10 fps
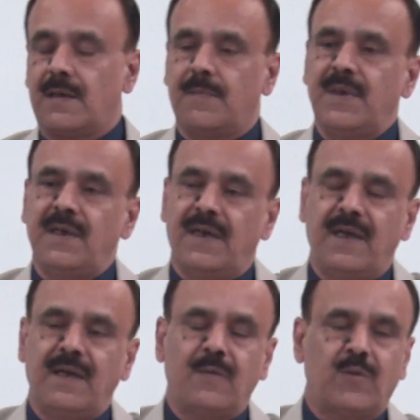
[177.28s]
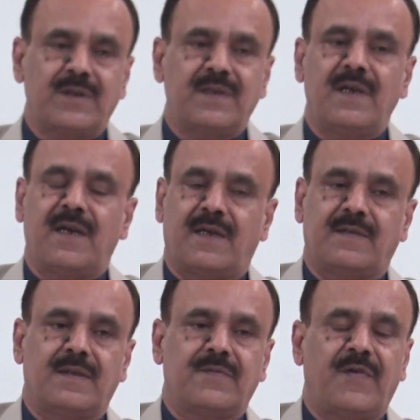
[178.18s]
But here a question
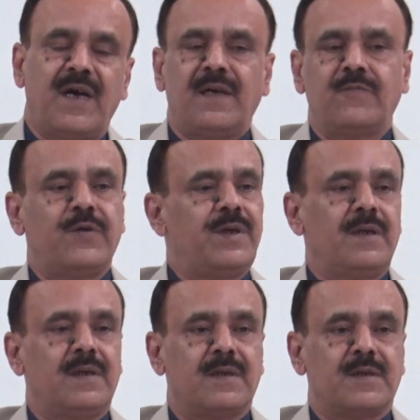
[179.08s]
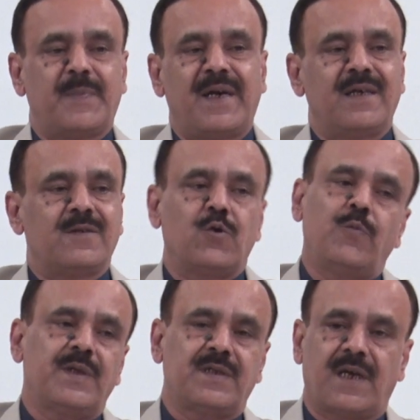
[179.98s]
arises, why are we spending so
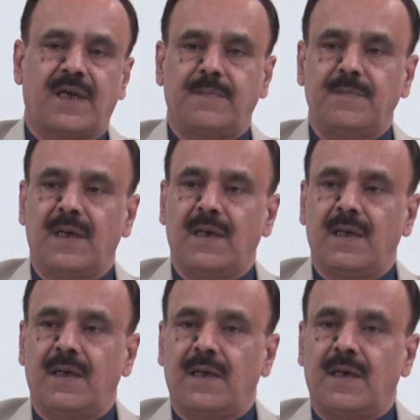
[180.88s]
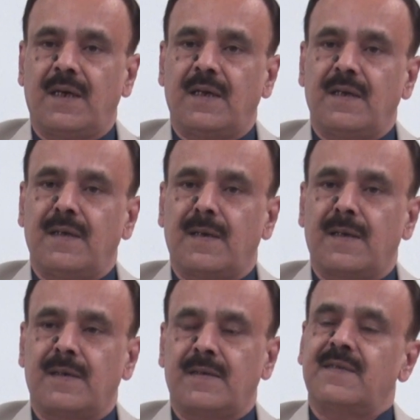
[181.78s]
much time in
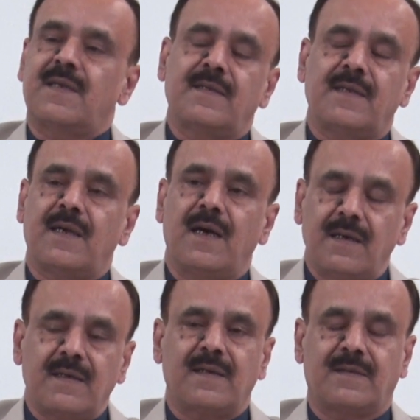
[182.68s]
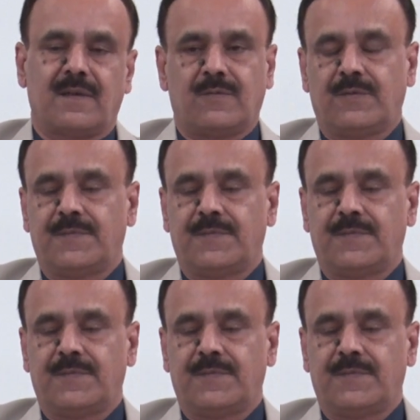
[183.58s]
discussing ultrasound?